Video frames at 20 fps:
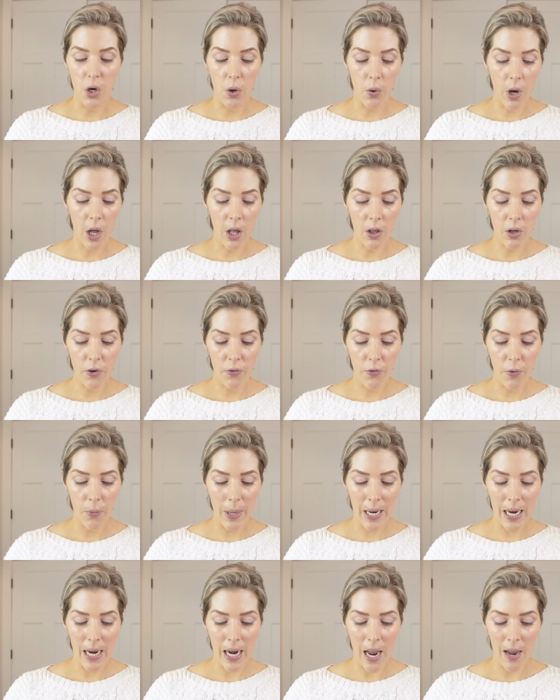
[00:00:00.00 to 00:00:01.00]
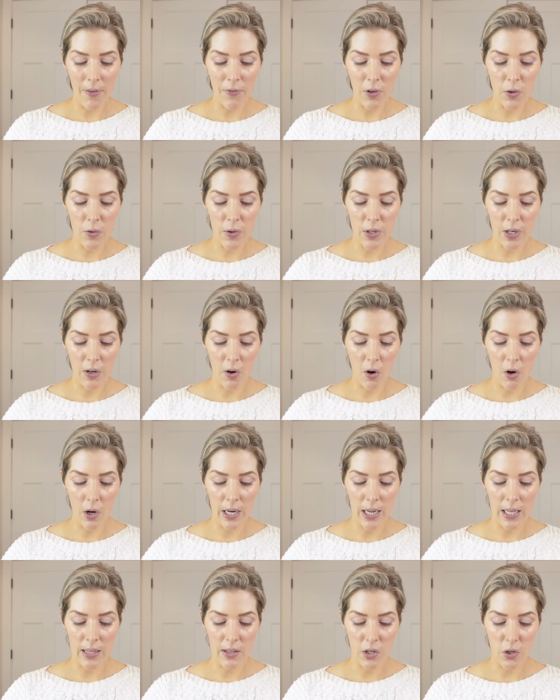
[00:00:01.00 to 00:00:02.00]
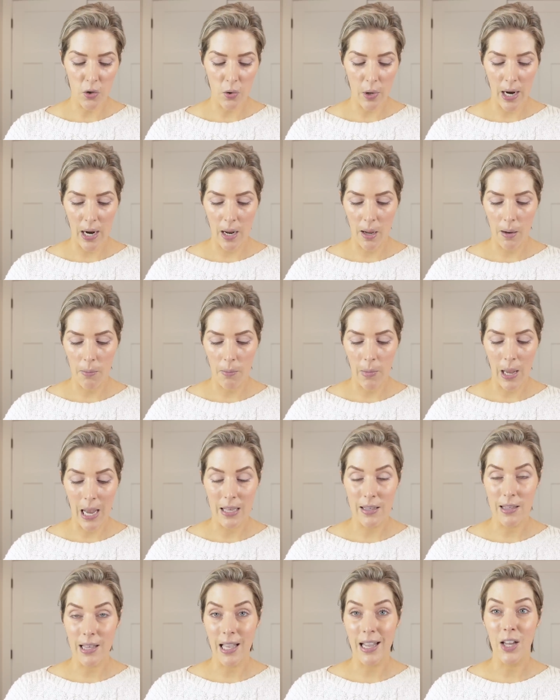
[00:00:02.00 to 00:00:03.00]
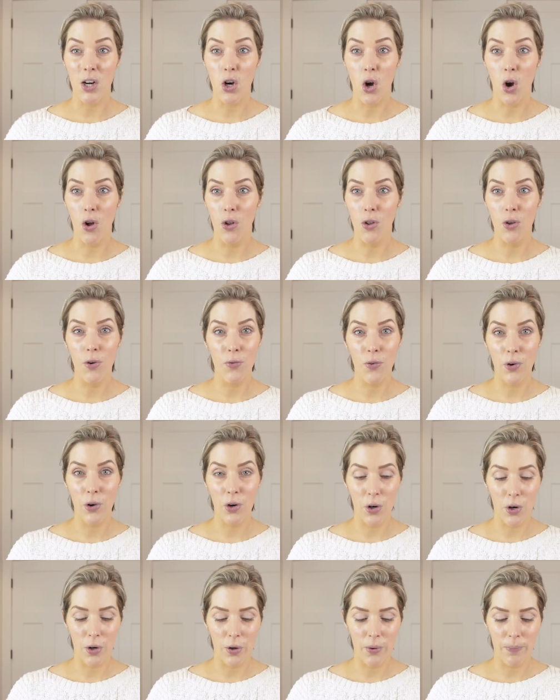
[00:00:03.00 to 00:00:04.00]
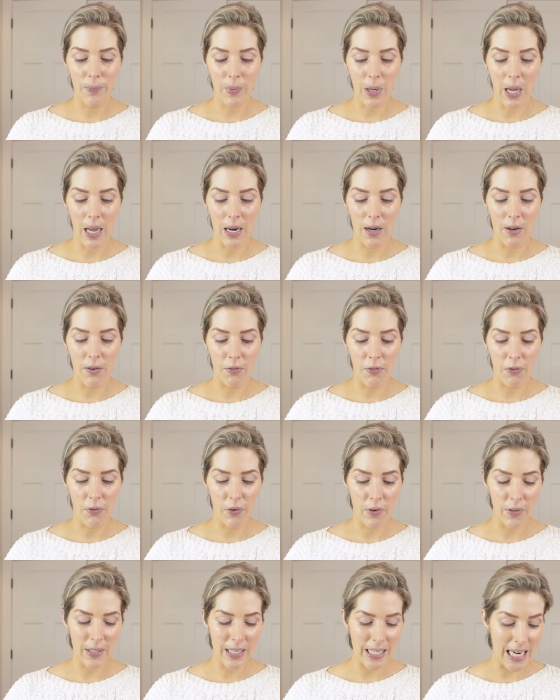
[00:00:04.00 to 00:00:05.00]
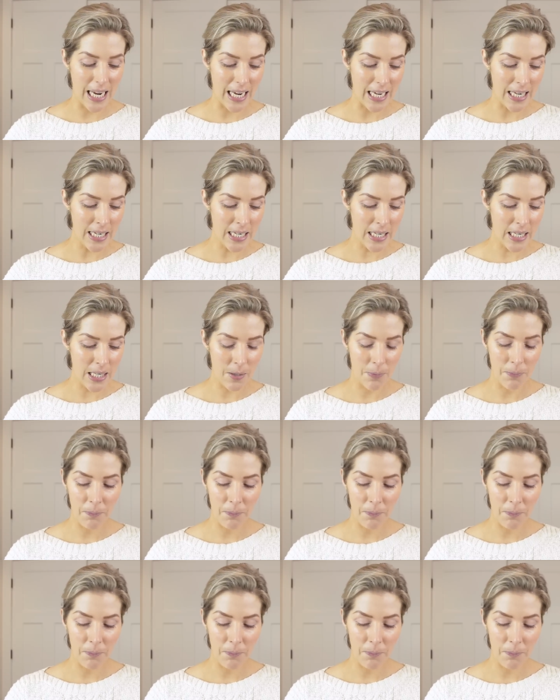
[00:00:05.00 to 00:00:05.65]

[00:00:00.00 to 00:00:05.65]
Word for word: tone color for me. I've used it on Instagram as like an all over kind of tint.